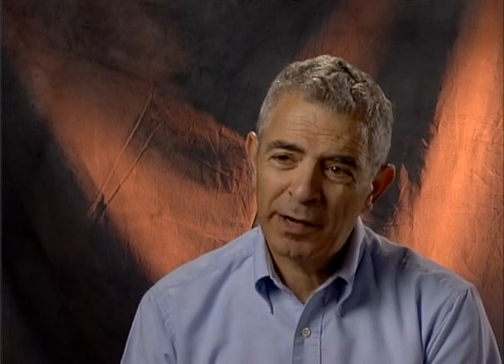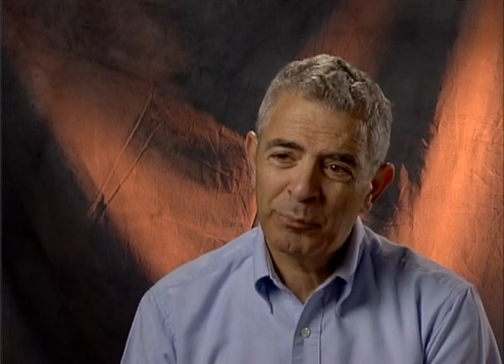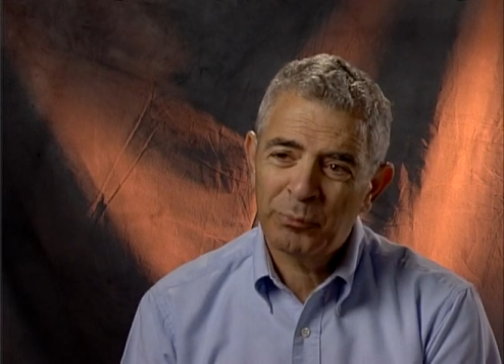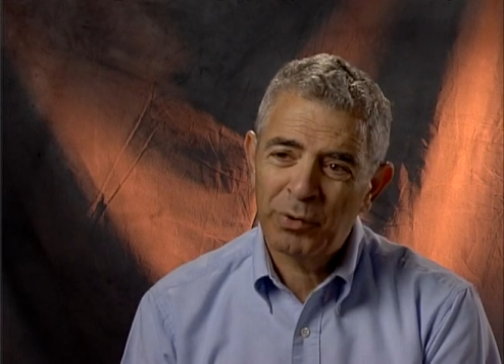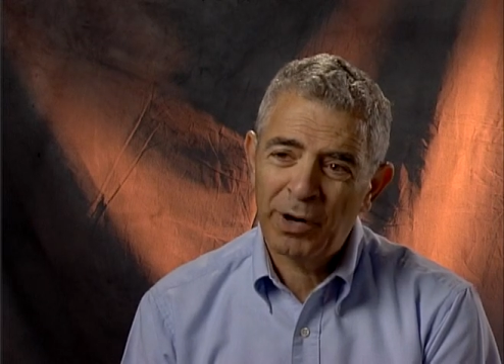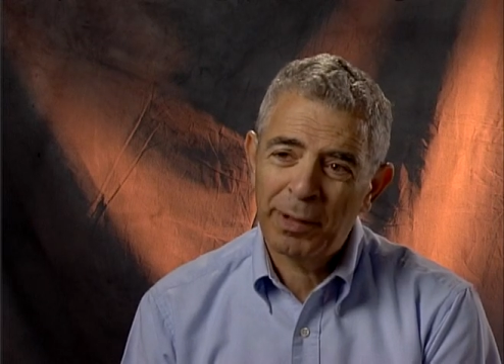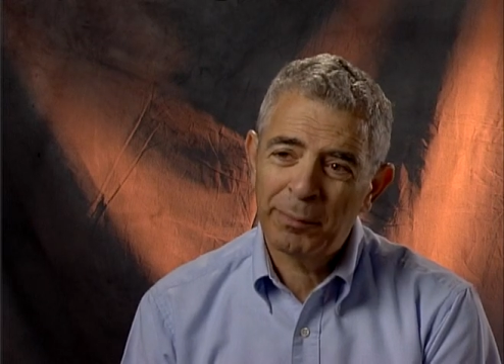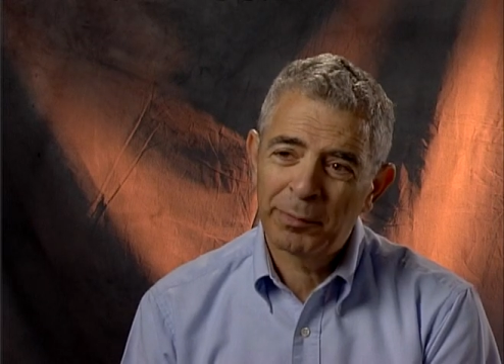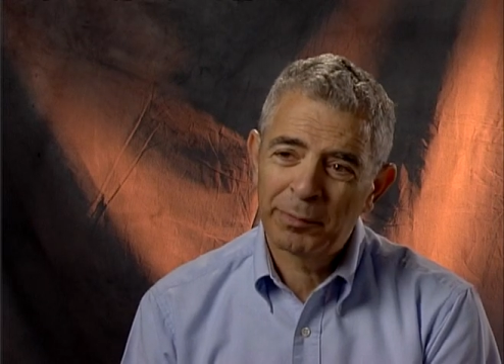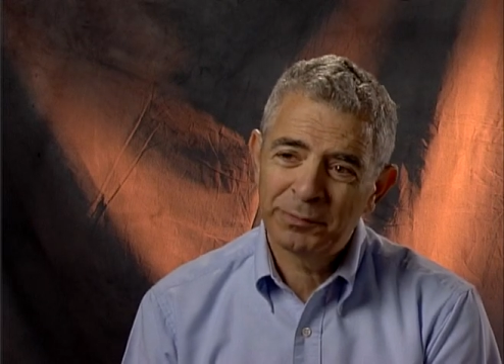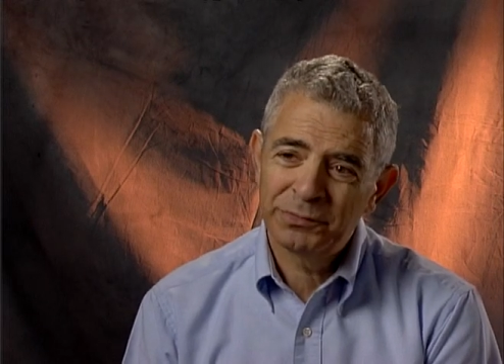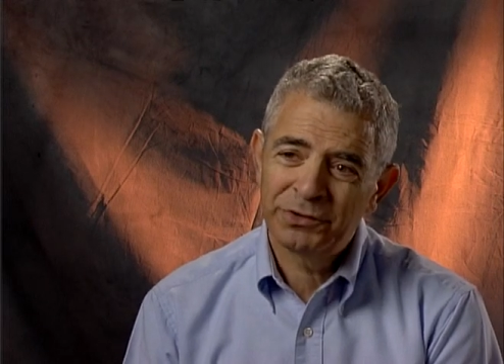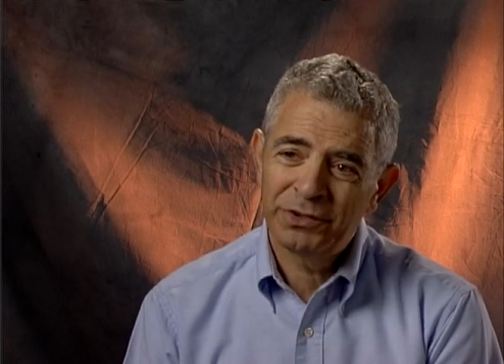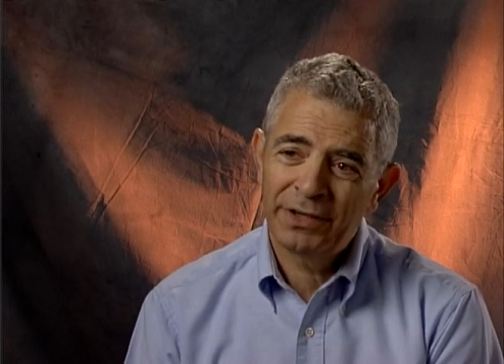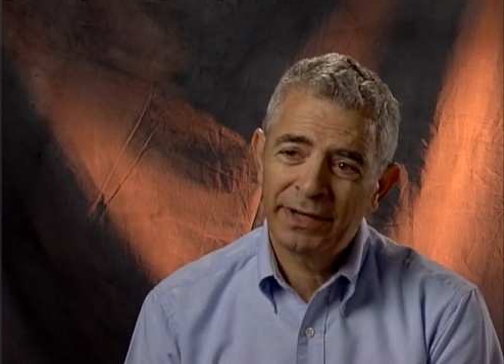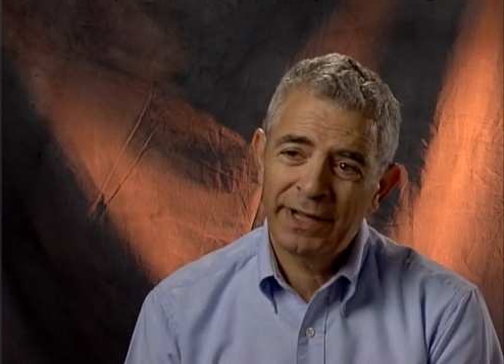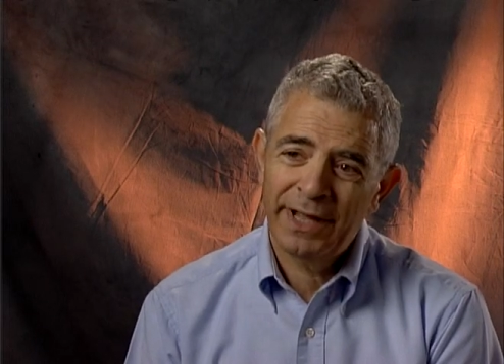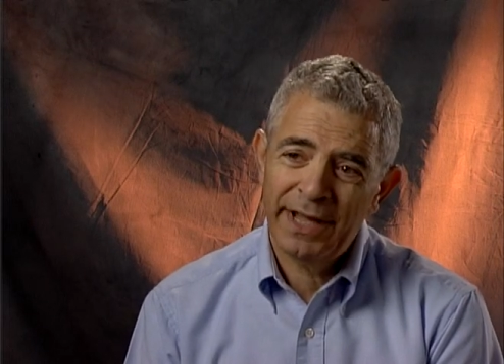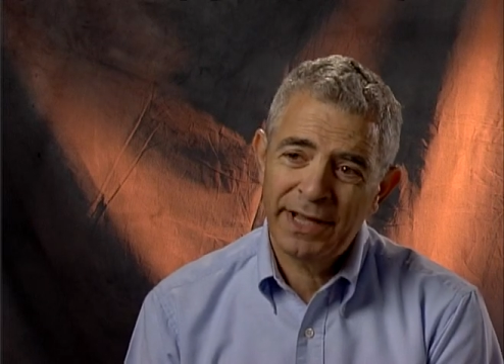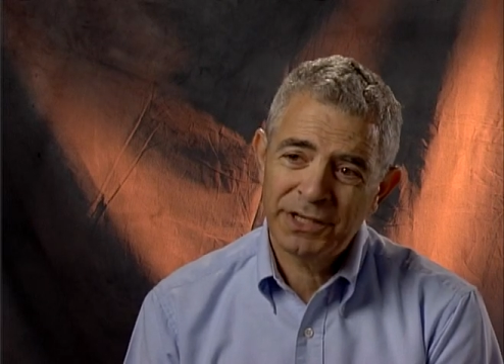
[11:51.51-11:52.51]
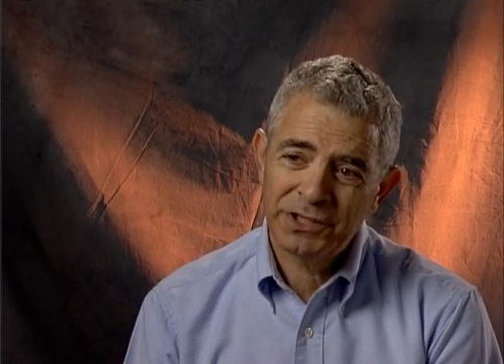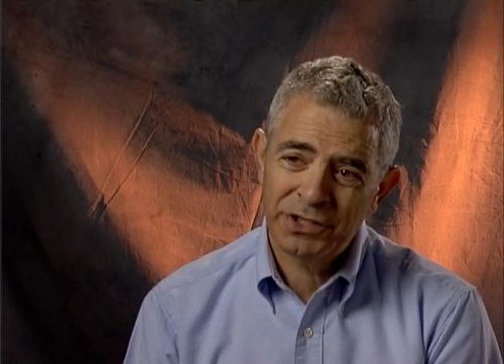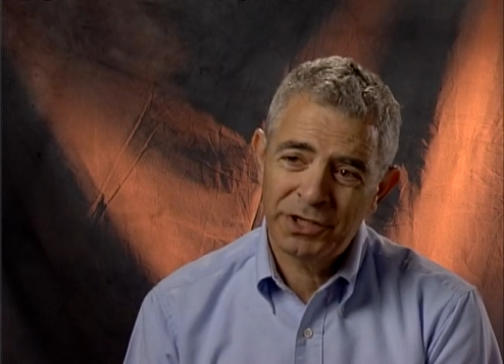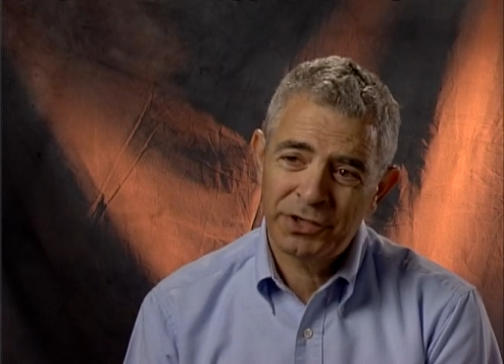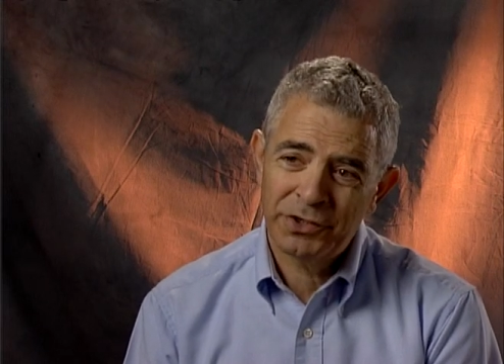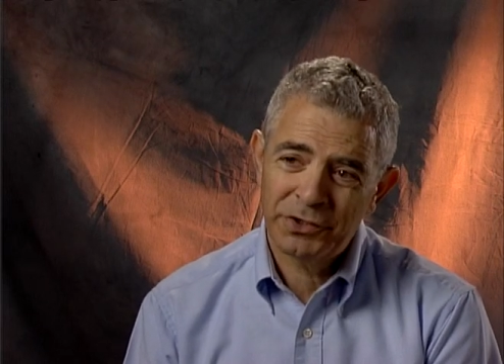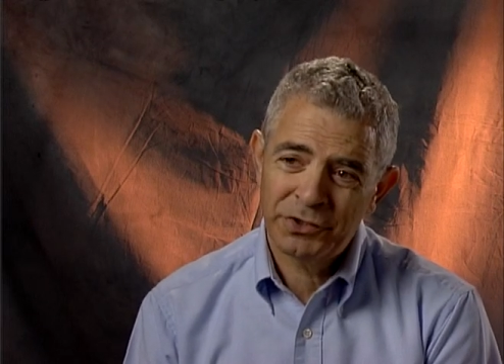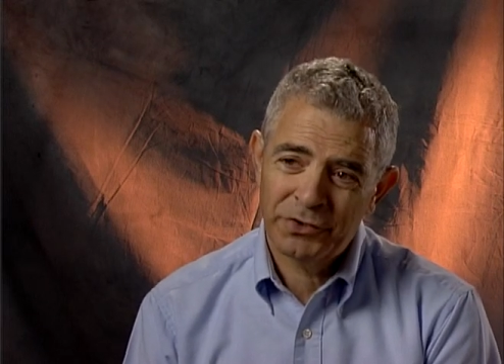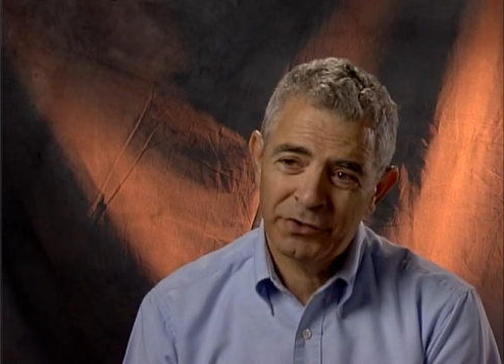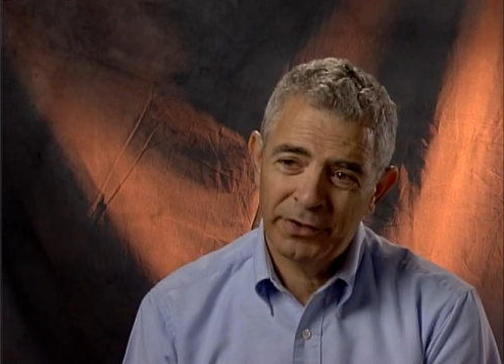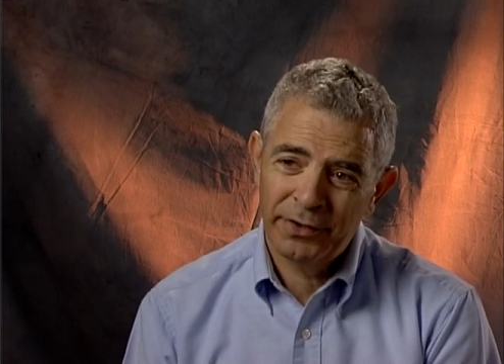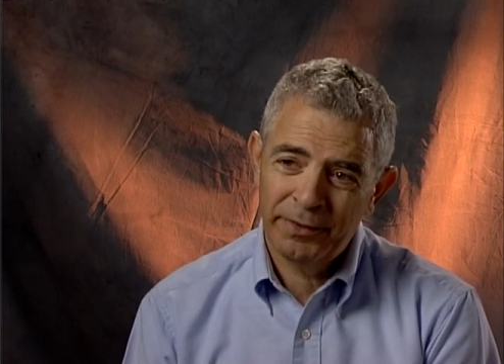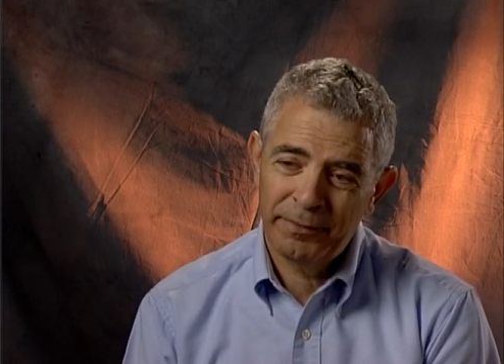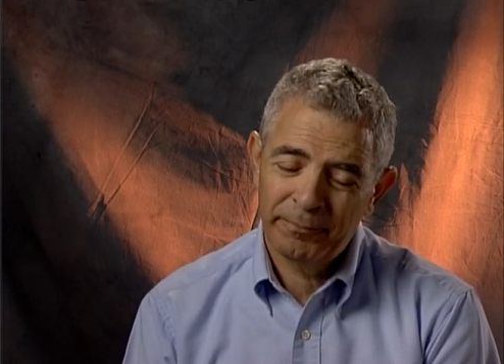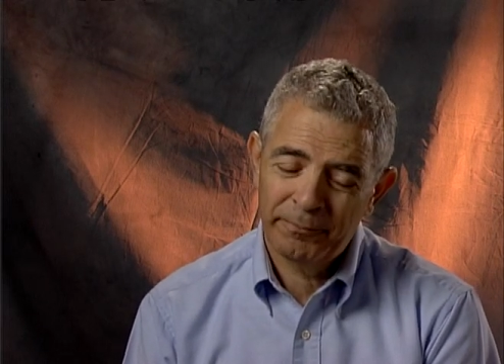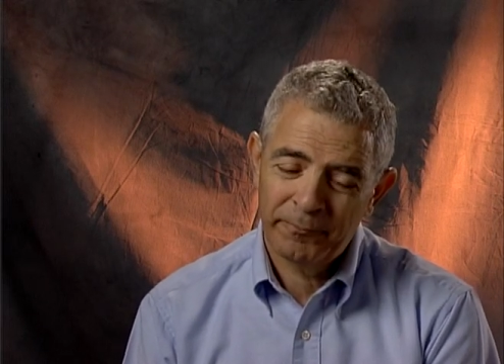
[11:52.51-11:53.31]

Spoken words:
of problems in the gas industry.